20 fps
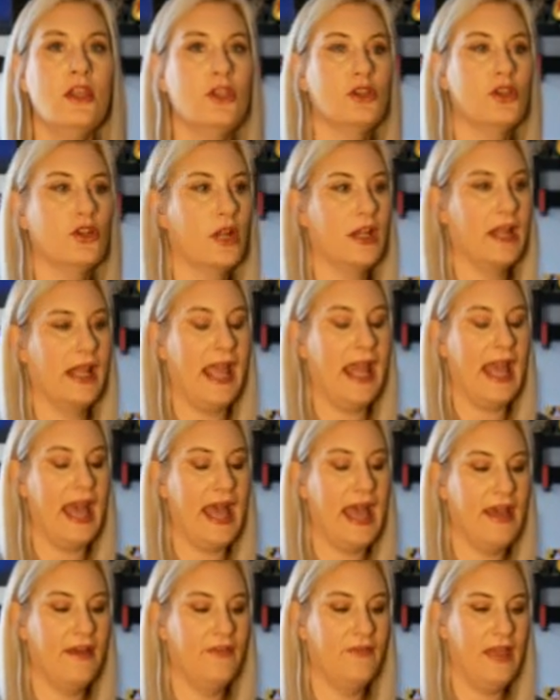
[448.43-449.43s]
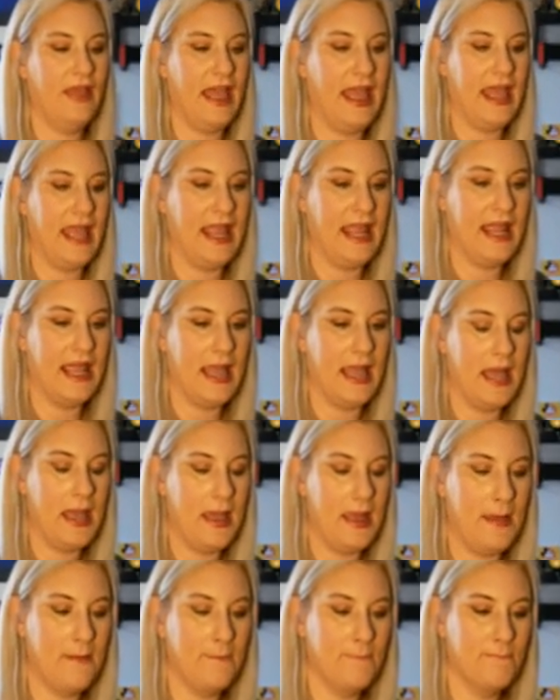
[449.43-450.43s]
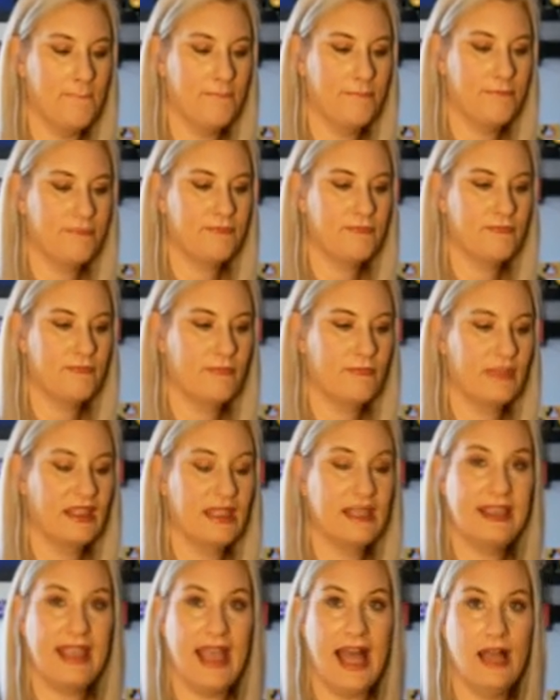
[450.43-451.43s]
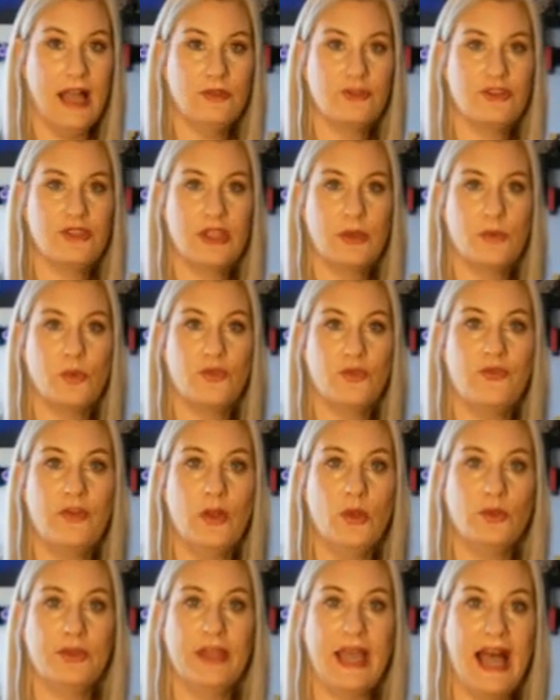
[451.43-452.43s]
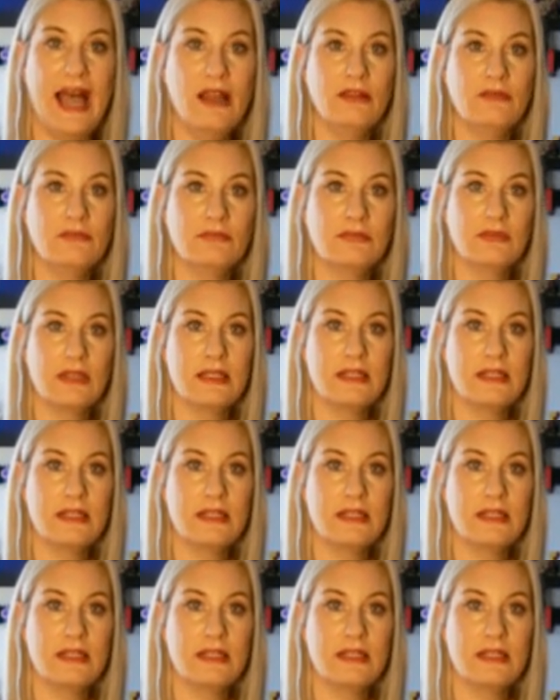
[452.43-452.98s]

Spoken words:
You're going to have a couch that will fold out.